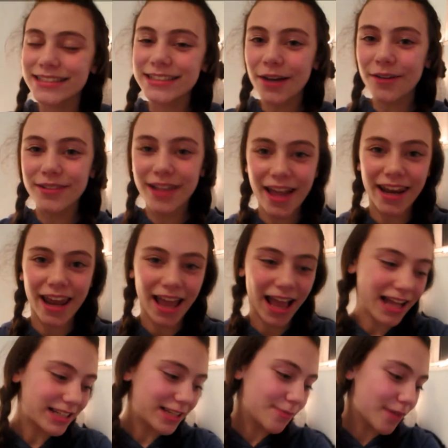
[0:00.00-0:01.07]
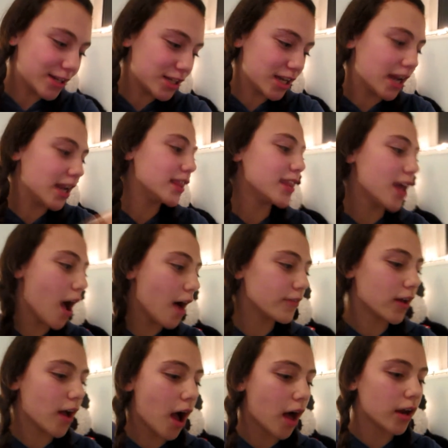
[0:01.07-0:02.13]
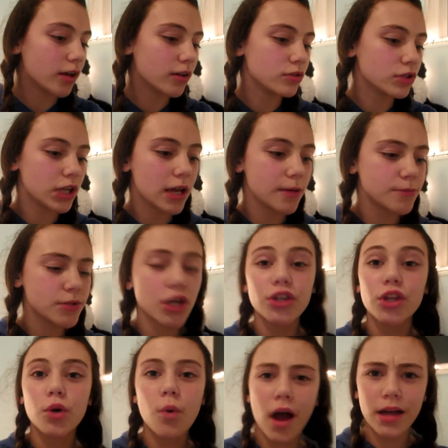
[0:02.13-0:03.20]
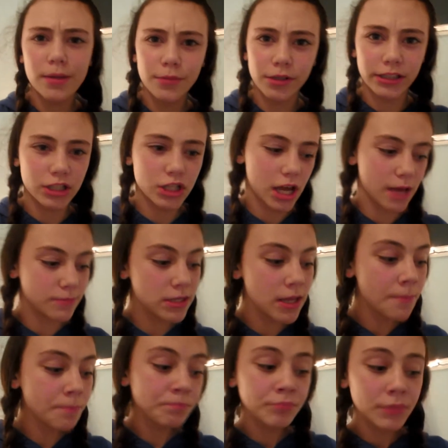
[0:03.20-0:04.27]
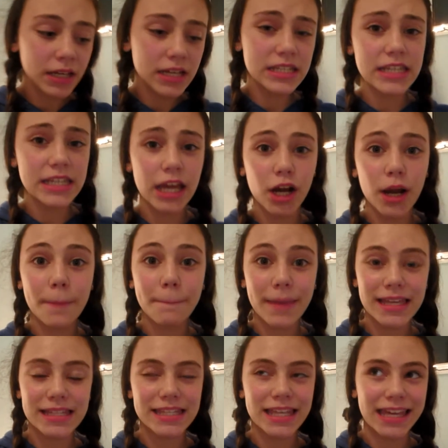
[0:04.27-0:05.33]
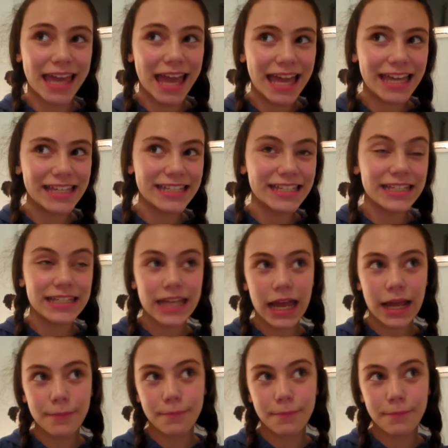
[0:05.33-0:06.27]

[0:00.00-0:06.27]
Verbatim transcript: so good. I have to mention the avocado chips or the guacamole chips because they're amazing and I